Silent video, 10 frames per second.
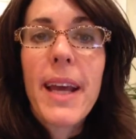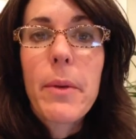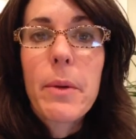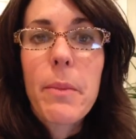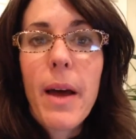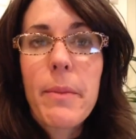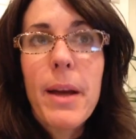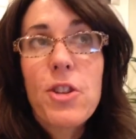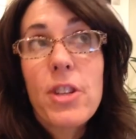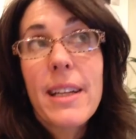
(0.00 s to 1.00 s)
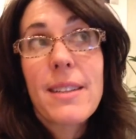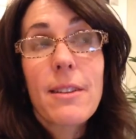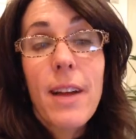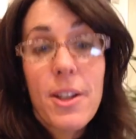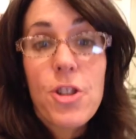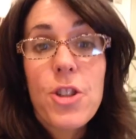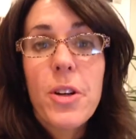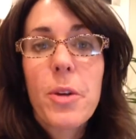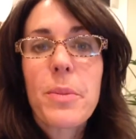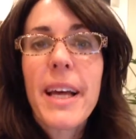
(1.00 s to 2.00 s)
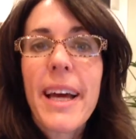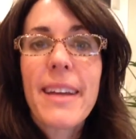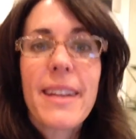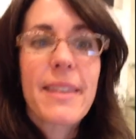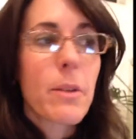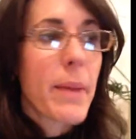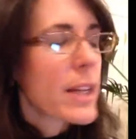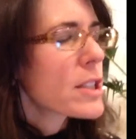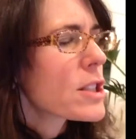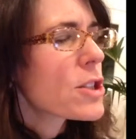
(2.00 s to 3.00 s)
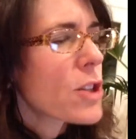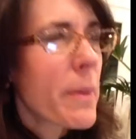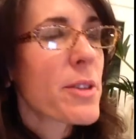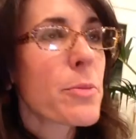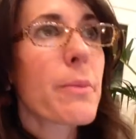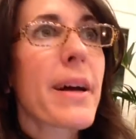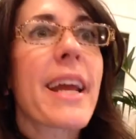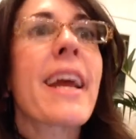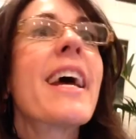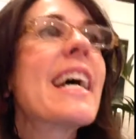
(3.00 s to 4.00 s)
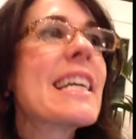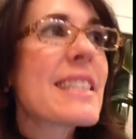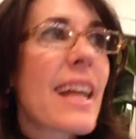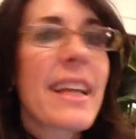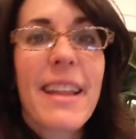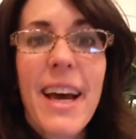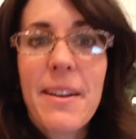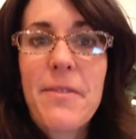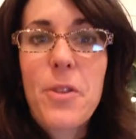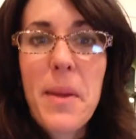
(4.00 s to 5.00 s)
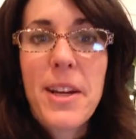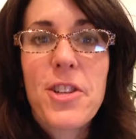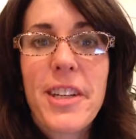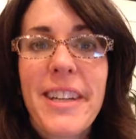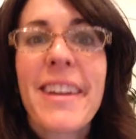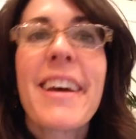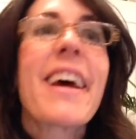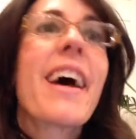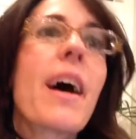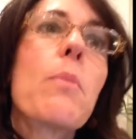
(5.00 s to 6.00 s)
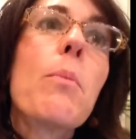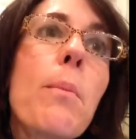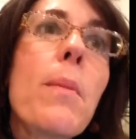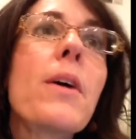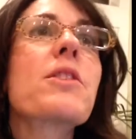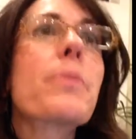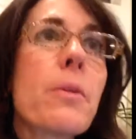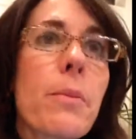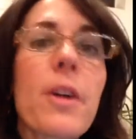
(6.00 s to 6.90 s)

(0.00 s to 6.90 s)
I imagine it's a longitudinal play, that they'll make so much more money selling that information multiple